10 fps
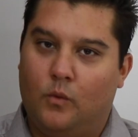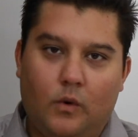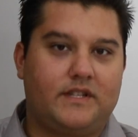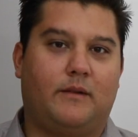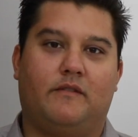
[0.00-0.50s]

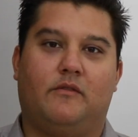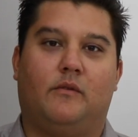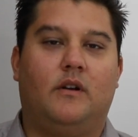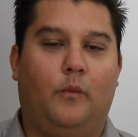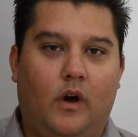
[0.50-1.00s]
What's up,
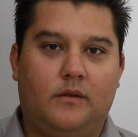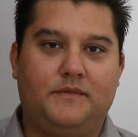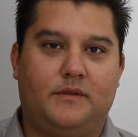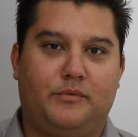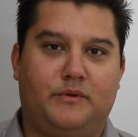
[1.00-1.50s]
everyone? Welcome
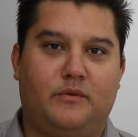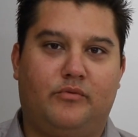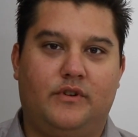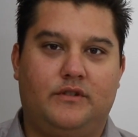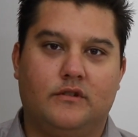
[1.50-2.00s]
to the Pursuing
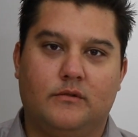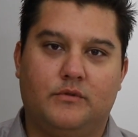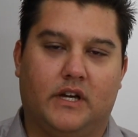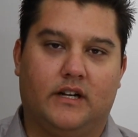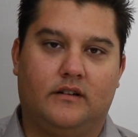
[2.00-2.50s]
Points YouTube
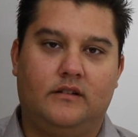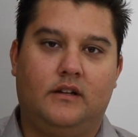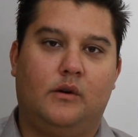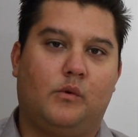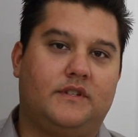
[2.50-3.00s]
channel,
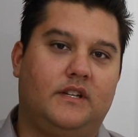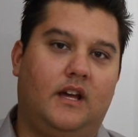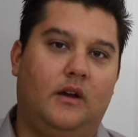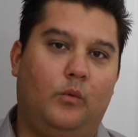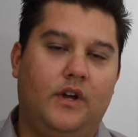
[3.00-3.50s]
where
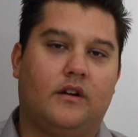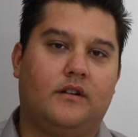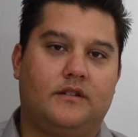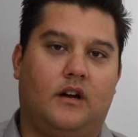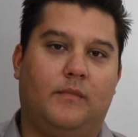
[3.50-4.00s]
today we are
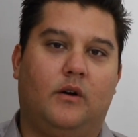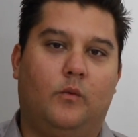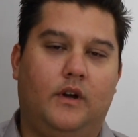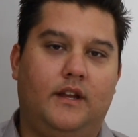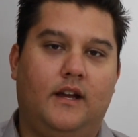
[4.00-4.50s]
going to talk about
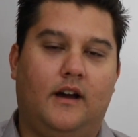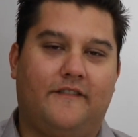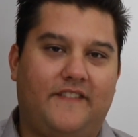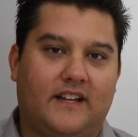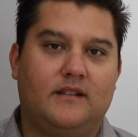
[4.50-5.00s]
what
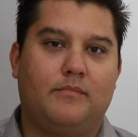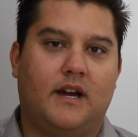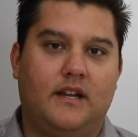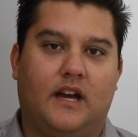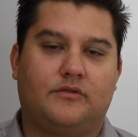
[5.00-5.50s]
affected by
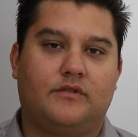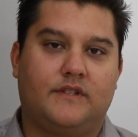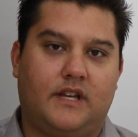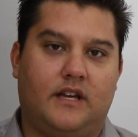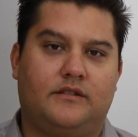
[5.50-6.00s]
natural
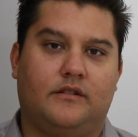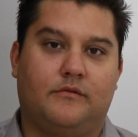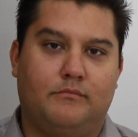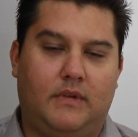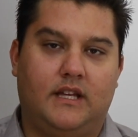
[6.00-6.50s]
disaster
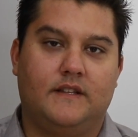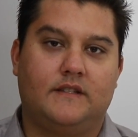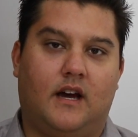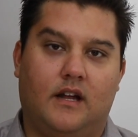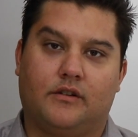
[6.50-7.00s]
means
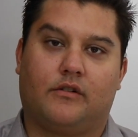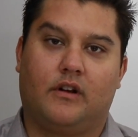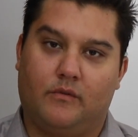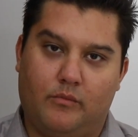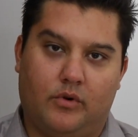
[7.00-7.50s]
on your
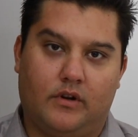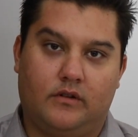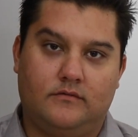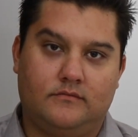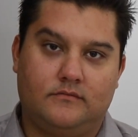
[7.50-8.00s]
credit report.
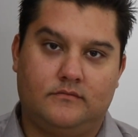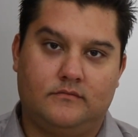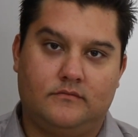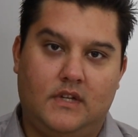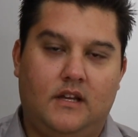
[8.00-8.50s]

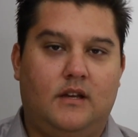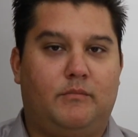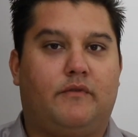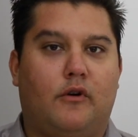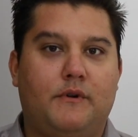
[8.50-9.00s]

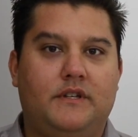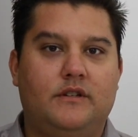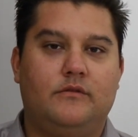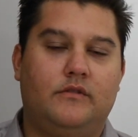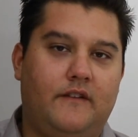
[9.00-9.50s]
Before we
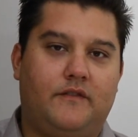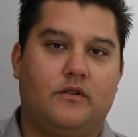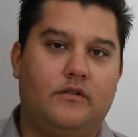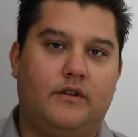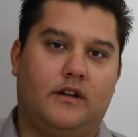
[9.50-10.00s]
do, if you're
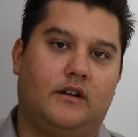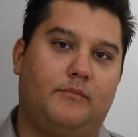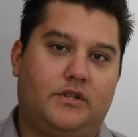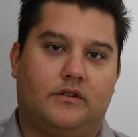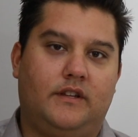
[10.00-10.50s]
new here,
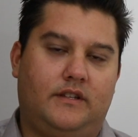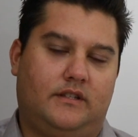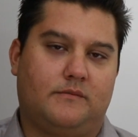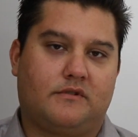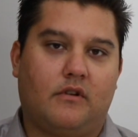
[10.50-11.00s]
be sure to hit that
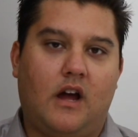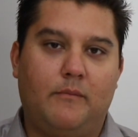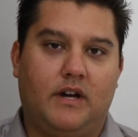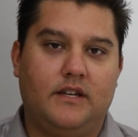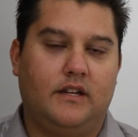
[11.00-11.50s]
subscribe
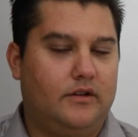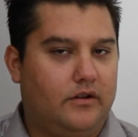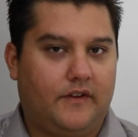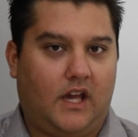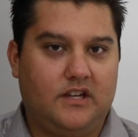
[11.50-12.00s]
button and
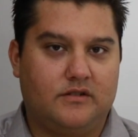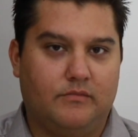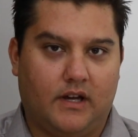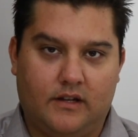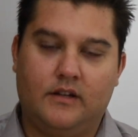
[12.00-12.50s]
notification
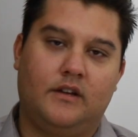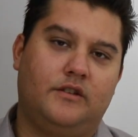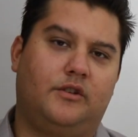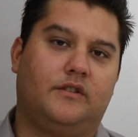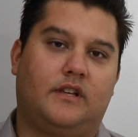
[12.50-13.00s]
bell
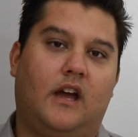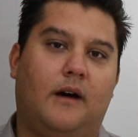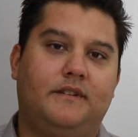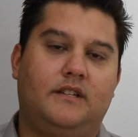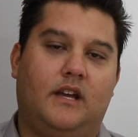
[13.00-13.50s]
so you can stay
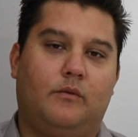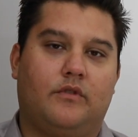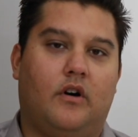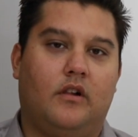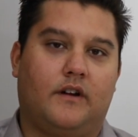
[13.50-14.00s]
up to date with
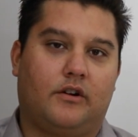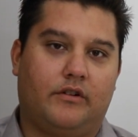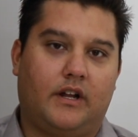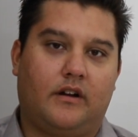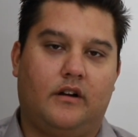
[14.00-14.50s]
all of our
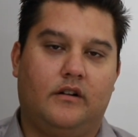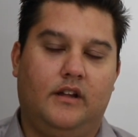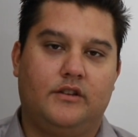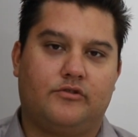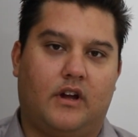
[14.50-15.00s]
credit card
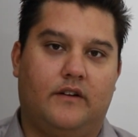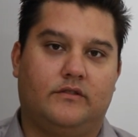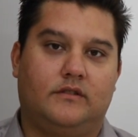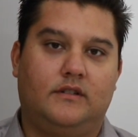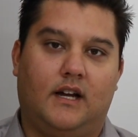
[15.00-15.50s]
and
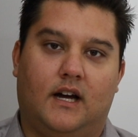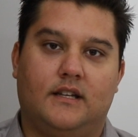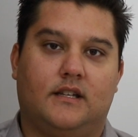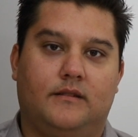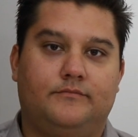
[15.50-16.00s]
travel
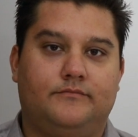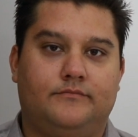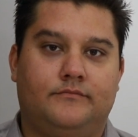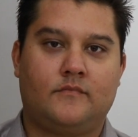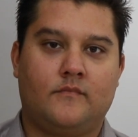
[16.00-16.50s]
content.
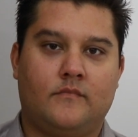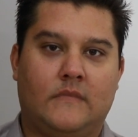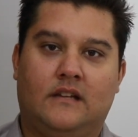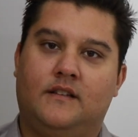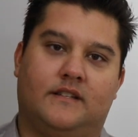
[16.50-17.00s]

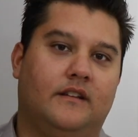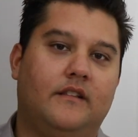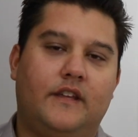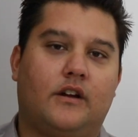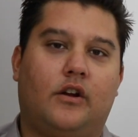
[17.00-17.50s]
Listen,
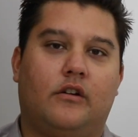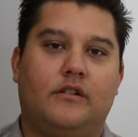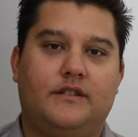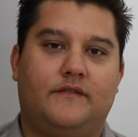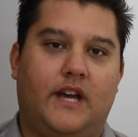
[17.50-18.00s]
the
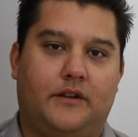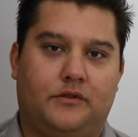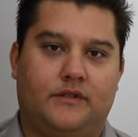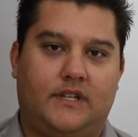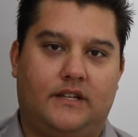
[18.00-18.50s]
occurrence of
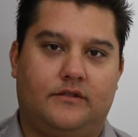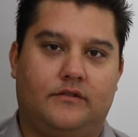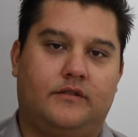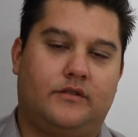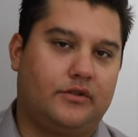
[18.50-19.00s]
natural
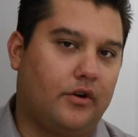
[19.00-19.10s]
disasters such as